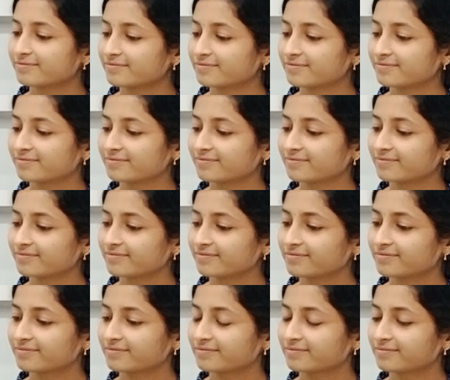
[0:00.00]

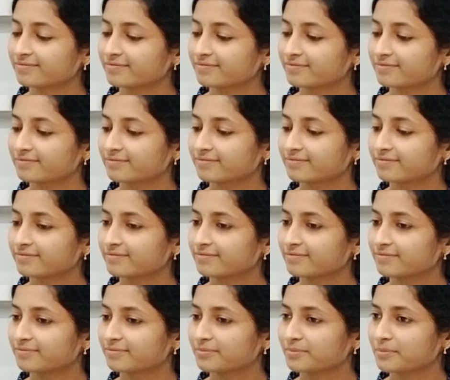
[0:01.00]

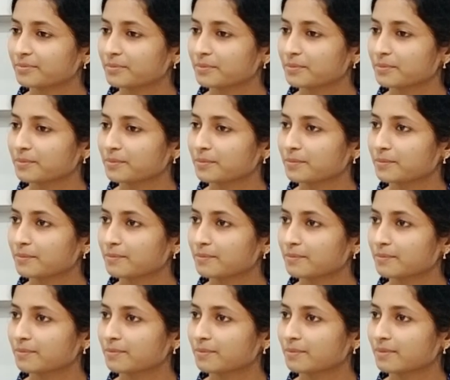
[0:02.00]

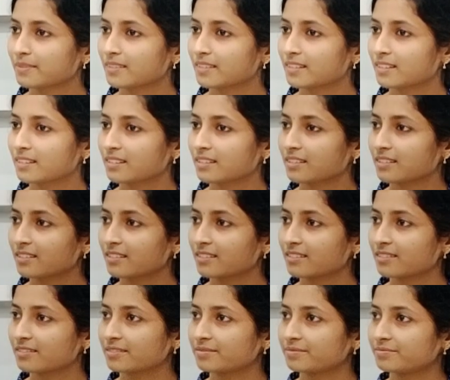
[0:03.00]

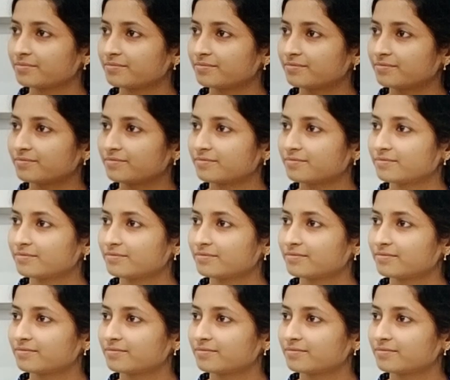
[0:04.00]
[no speech]